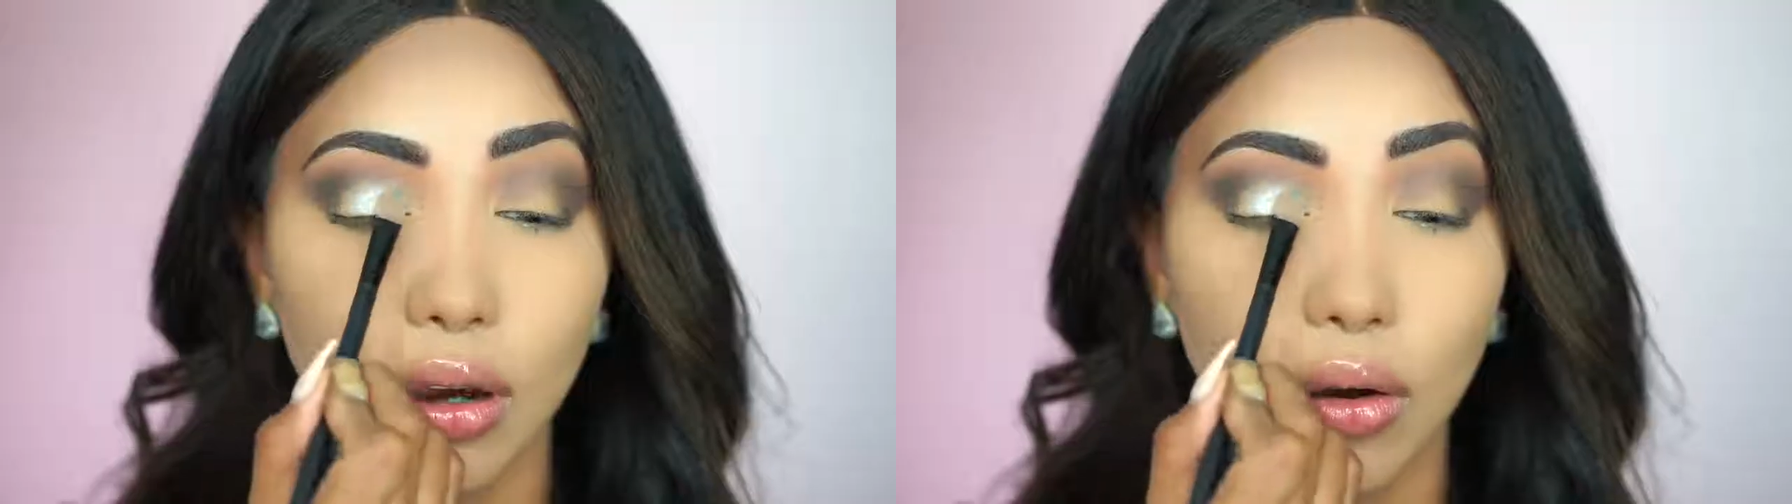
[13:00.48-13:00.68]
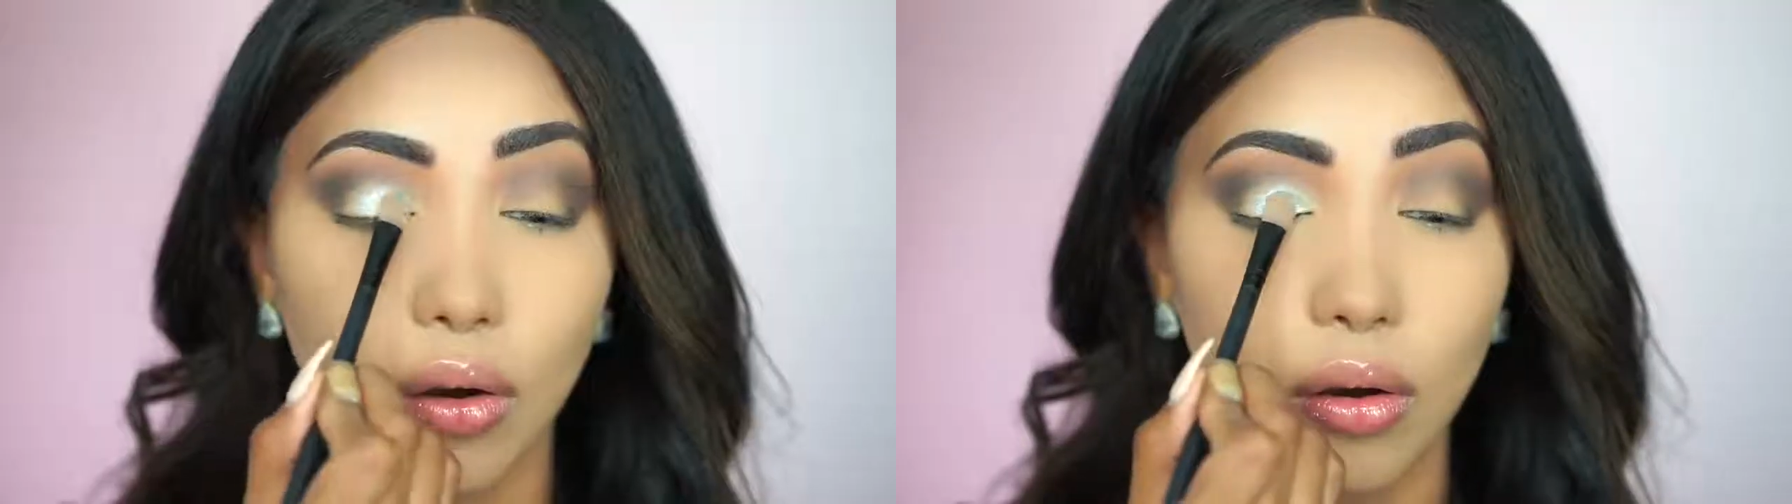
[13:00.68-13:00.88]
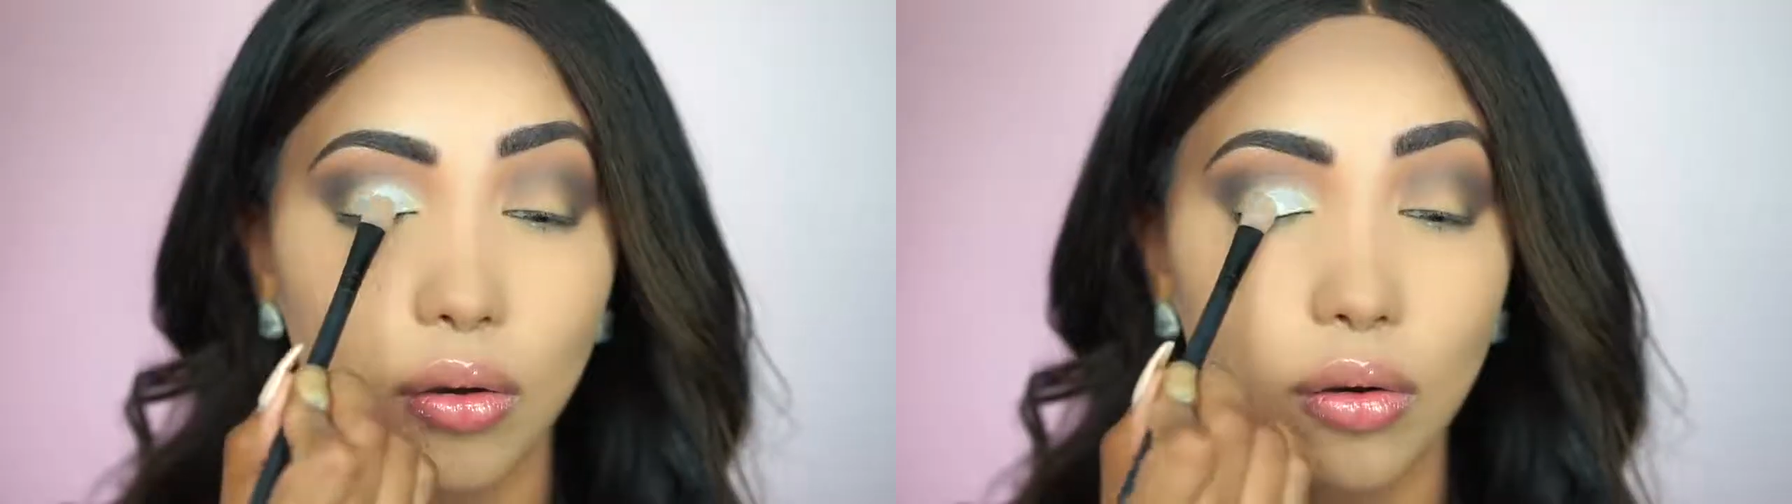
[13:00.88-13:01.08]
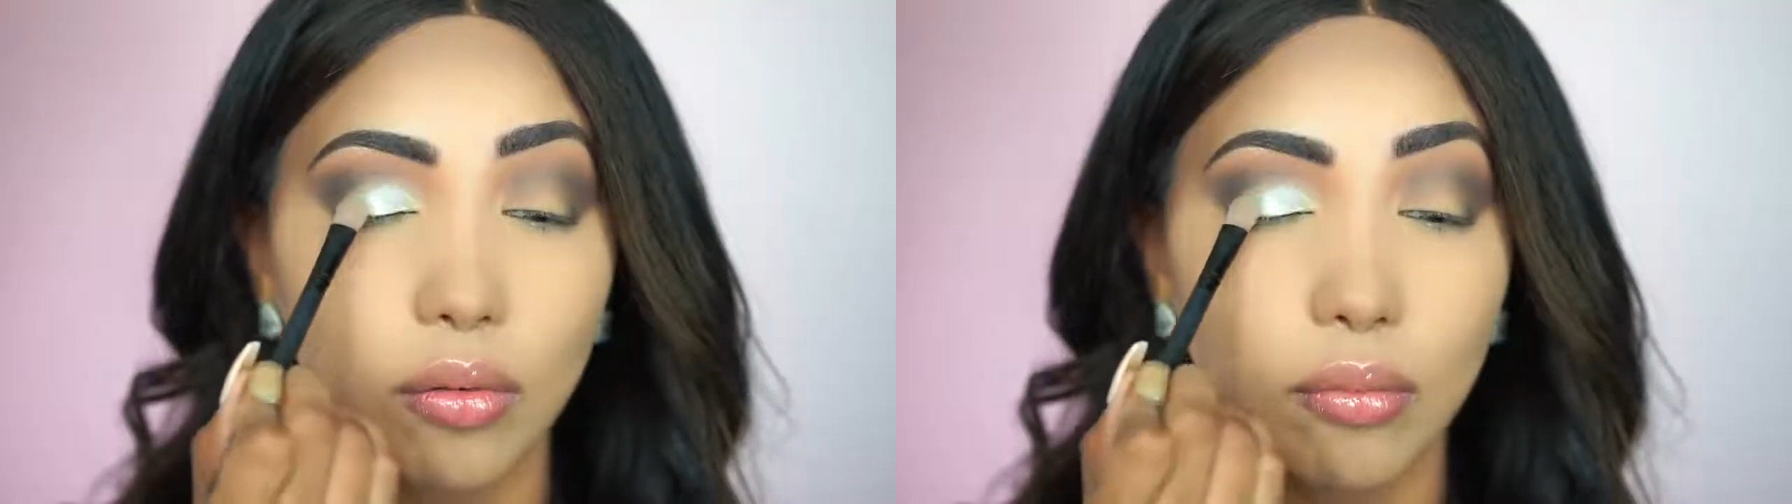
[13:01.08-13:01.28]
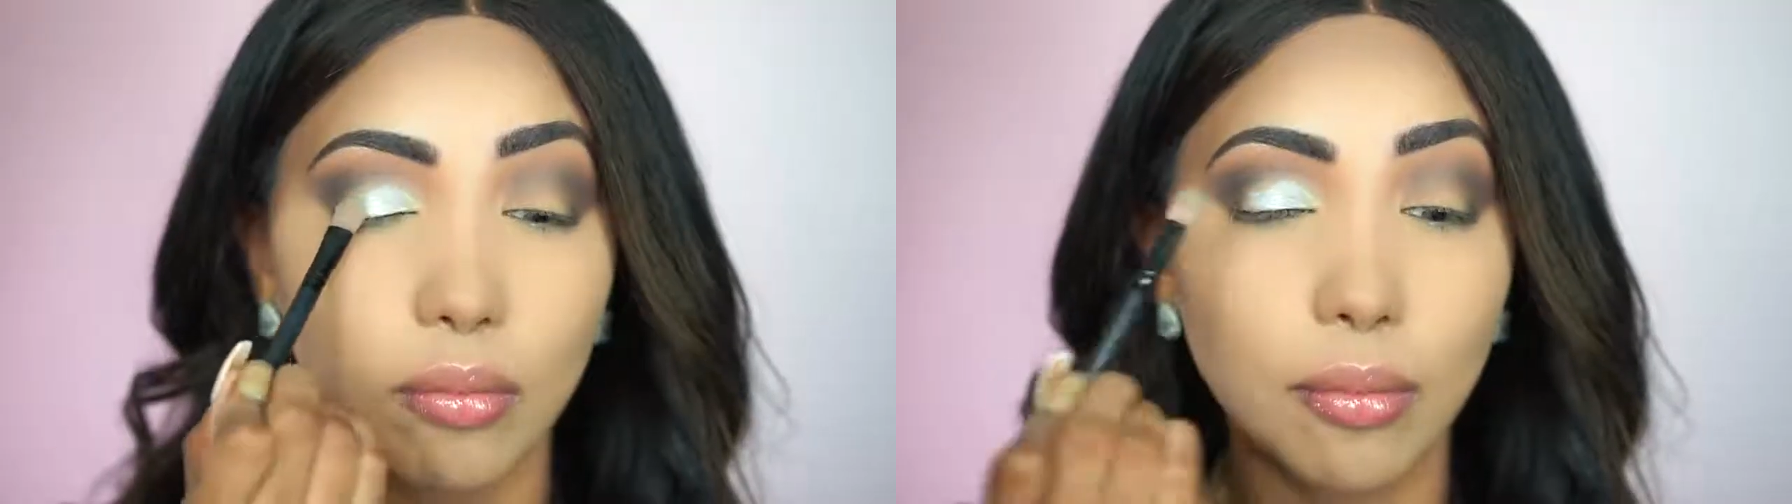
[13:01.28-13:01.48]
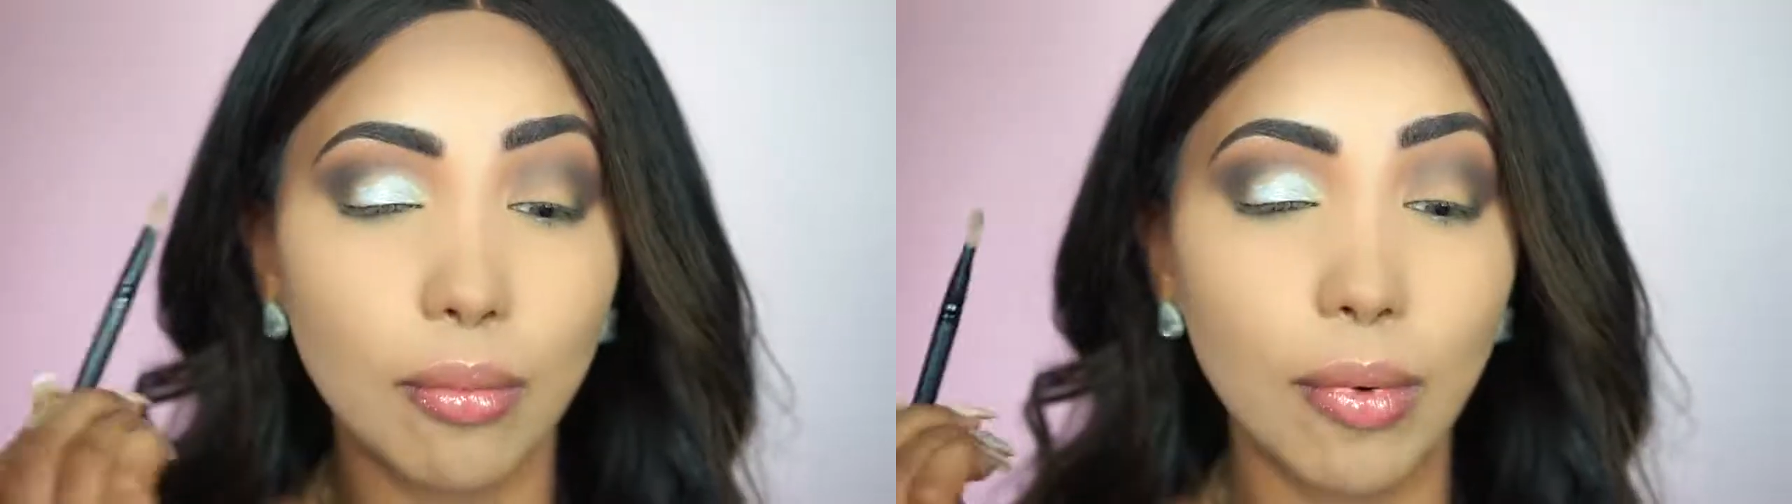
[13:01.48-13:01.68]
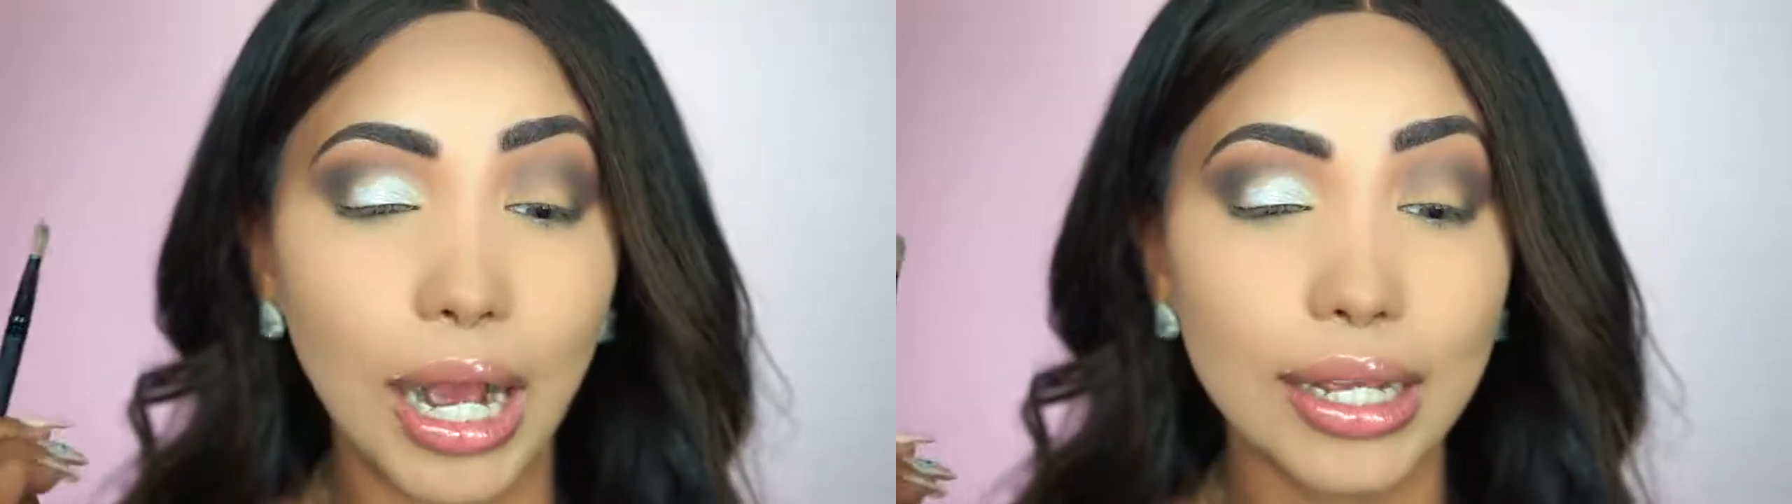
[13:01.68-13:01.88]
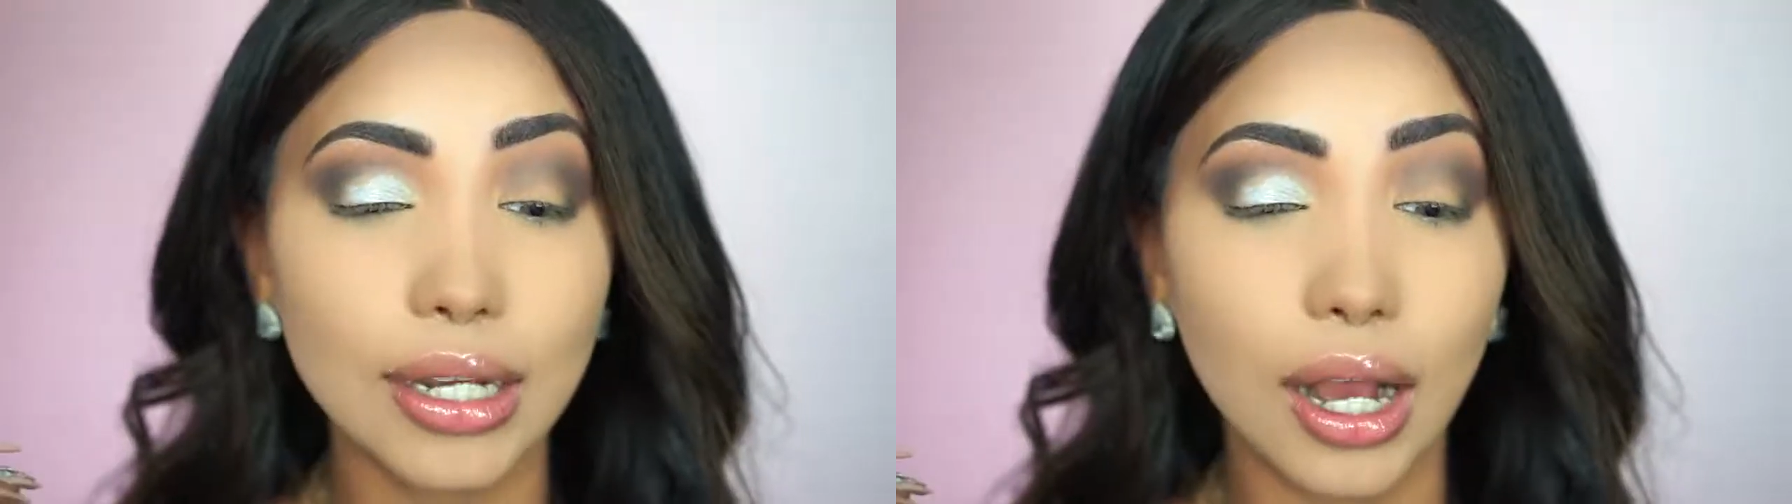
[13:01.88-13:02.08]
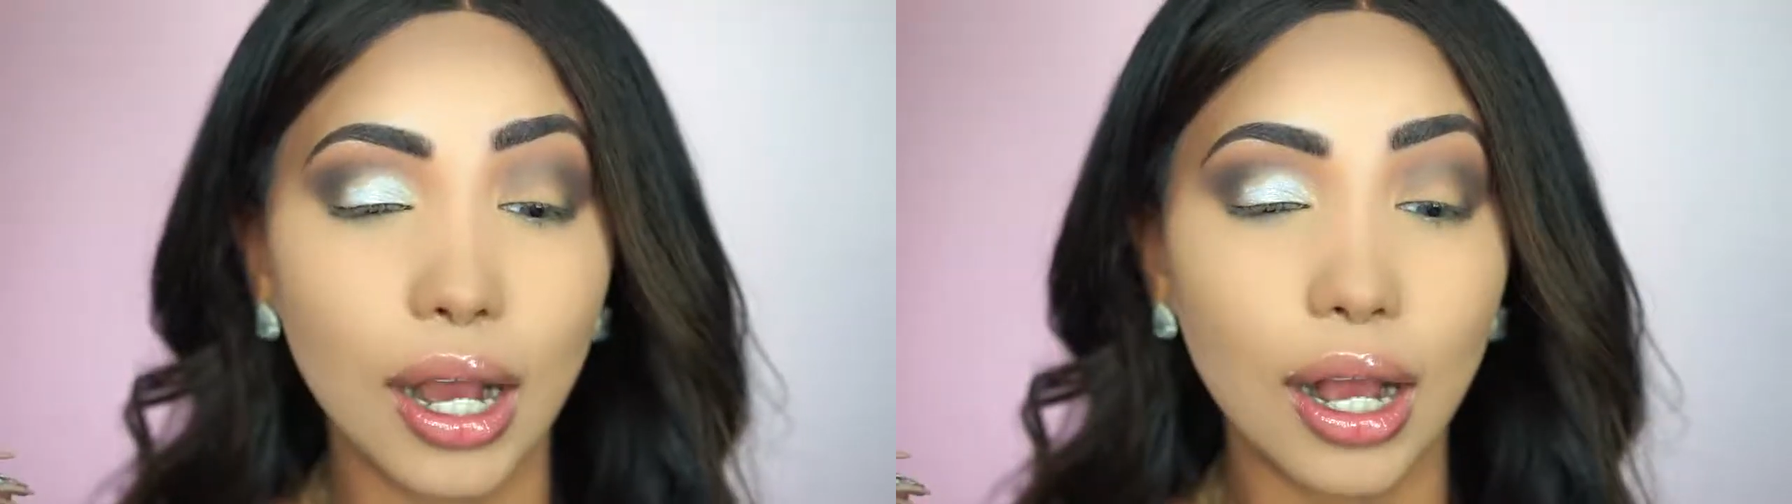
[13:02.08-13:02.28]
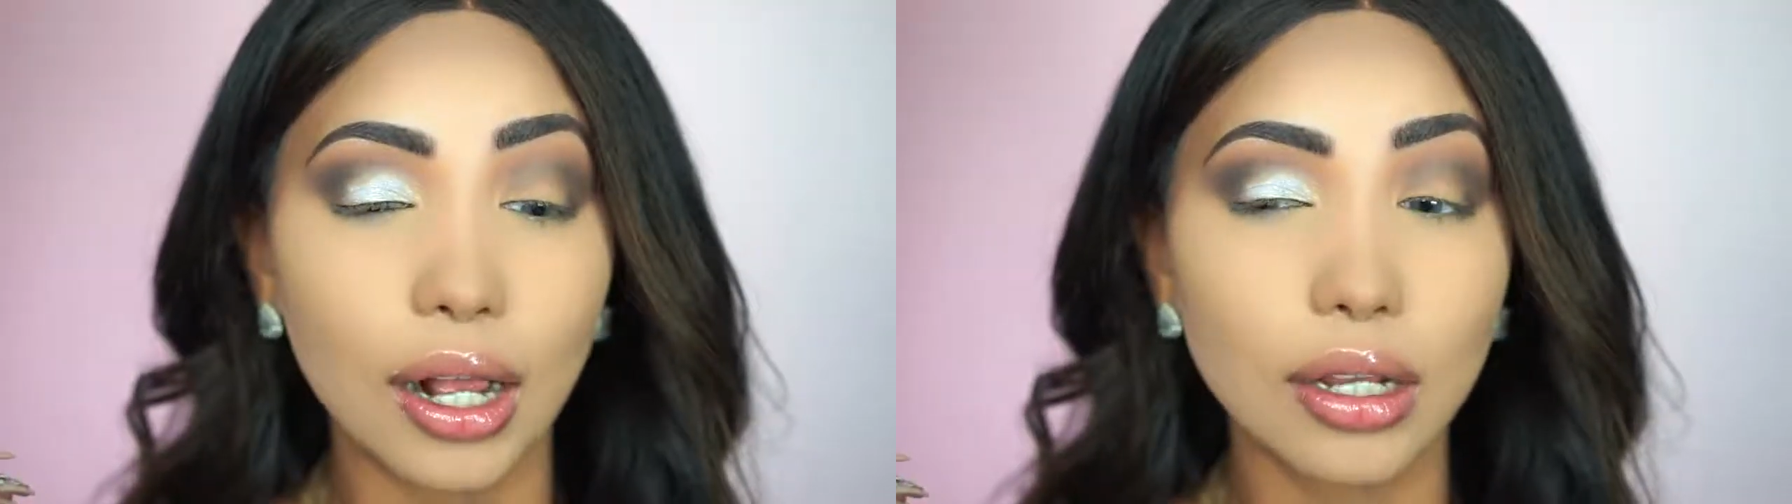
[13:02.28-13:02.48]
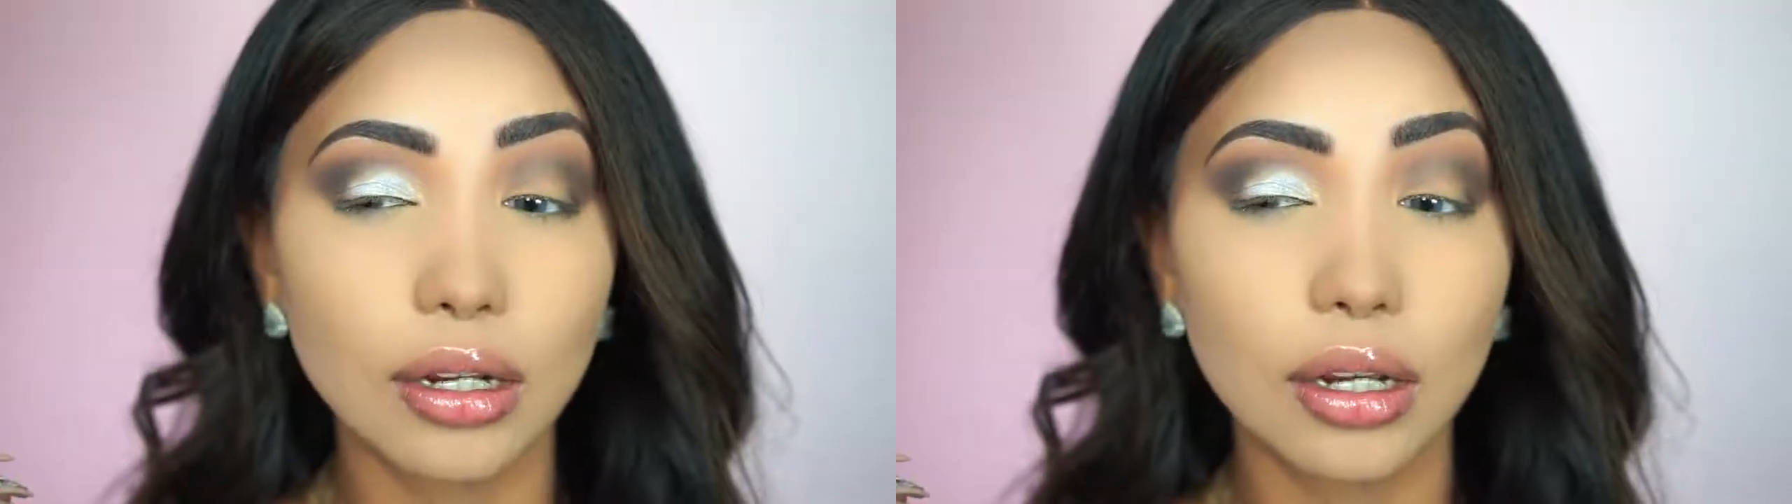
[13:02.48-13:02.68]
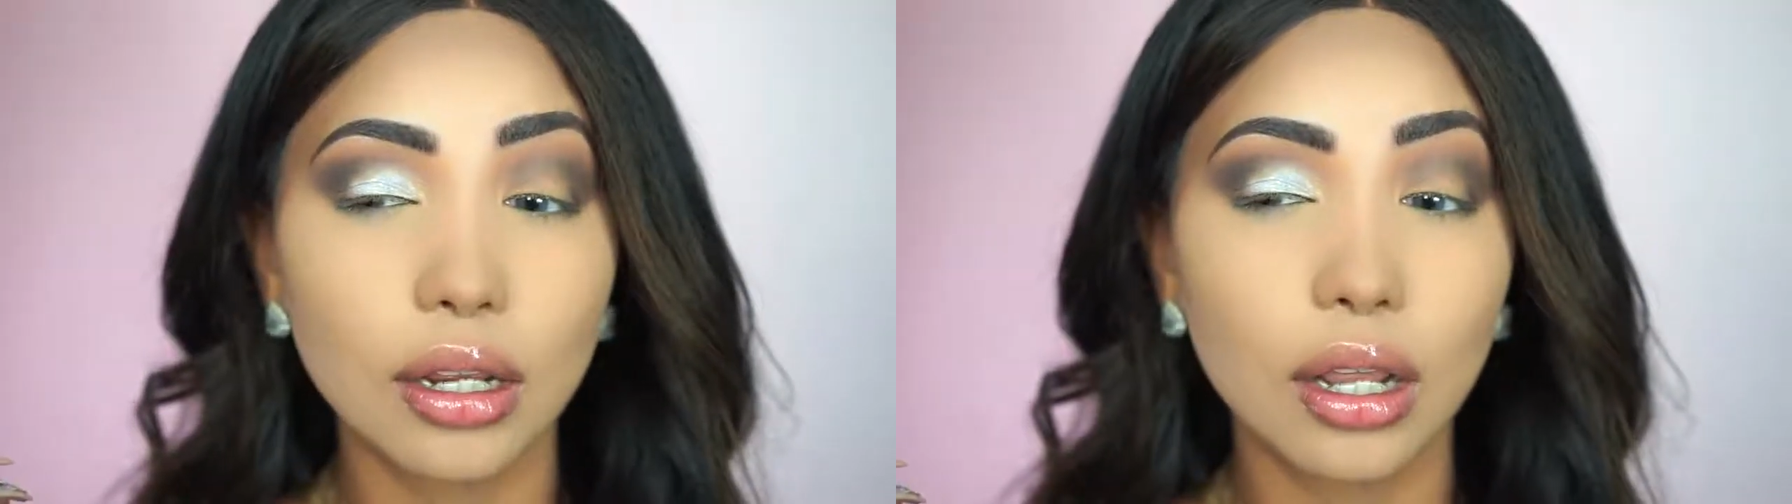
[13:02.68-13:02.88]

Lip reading: Oh my God.